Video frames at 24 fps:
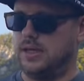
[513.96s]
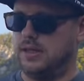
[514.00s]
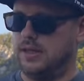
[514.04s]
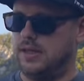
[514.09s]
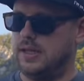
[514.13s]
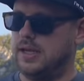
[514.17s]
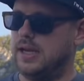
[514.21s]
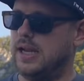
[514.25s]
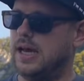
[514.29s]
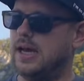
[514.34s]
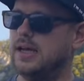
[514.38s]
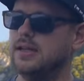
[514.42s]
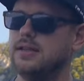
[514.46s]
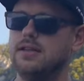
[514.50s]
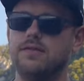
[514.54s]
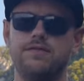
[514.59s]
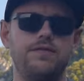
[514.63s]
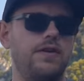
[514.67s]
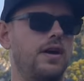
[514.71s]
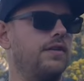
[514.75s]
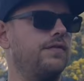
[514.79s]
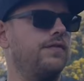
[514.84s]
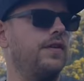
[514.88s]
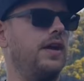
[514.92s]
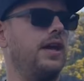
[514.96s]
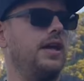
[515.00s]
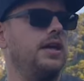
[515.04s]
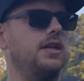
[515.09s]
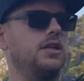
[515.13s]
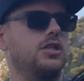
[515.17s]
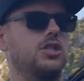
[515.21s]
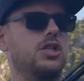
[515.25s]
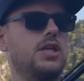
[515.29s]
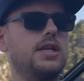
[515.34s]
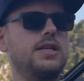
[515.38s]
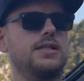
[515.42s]
the
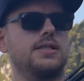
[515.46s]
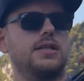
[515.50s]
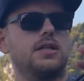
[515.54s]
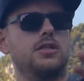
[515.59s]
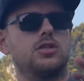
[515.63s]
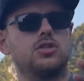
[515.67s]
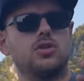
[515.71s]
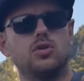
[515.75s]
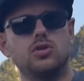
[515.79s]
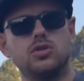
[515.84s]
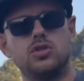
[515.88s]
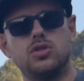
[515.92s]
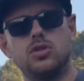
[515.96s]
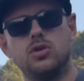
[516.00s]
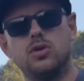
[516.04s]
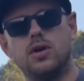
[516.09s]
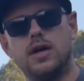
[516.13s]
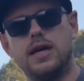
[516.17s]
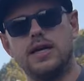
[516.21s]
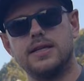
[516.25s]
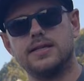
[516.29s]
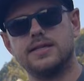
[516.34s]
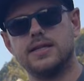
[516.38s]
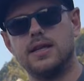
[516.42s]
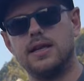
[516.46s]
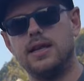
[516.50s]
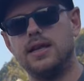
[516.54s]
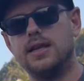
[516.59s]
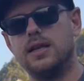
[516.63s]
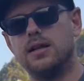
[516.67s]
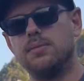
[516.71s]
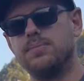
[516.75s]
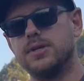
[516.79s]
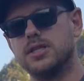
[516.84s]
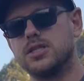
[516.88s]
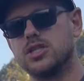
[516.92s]
95H, as I told you, has a
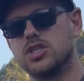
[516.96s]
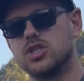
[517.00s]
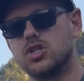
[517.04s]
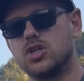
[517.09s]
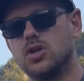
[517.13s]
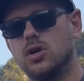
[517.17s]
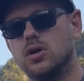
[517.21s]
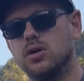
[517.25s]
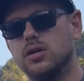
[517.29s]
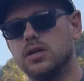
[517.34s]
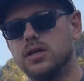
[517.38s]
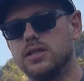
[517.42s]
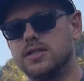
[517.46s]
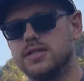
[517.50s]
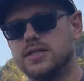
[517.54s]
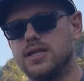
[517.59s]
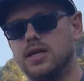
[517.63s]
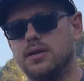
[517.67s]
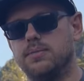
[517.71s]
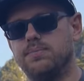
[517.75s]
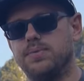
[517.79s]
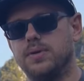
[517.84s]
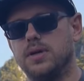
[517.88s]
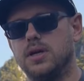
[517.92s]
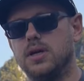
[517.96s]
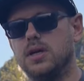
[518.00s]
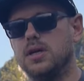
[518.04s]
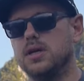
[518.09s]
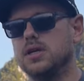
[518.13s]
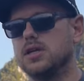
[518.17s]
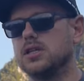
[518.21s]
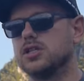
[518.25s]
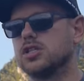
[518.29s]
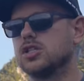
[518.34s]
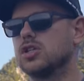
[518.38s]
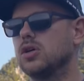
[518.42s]
little bit stronger tip.
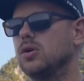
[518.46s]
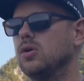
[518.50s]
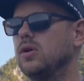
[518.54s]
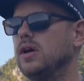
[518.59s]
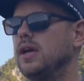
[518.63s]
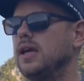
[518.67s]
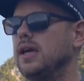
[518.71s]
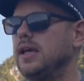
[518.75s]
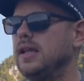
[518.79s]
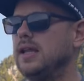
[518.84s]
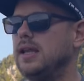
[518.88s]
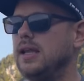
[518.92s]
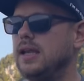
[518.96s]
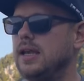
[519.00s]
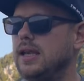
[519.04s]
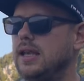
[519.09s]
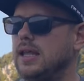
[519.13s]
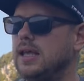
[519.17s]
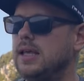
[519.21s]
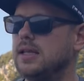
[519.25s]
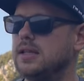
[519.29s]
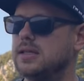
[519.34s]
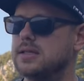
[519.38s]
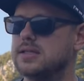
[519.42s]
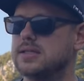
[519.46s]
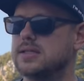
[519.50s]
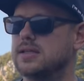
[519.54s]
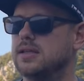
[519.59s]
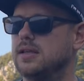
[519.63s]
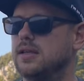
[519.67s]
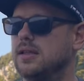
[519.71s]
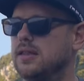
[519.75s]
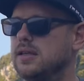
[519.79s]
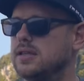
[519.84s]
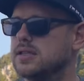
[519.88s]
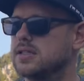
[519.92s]
So it needs
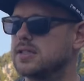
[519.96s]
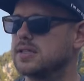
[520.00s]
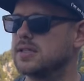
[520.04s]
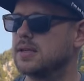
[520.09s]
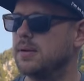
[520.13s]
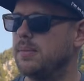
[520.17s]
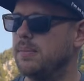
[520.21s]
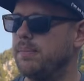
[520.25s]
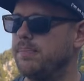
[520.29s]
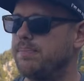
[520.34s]
this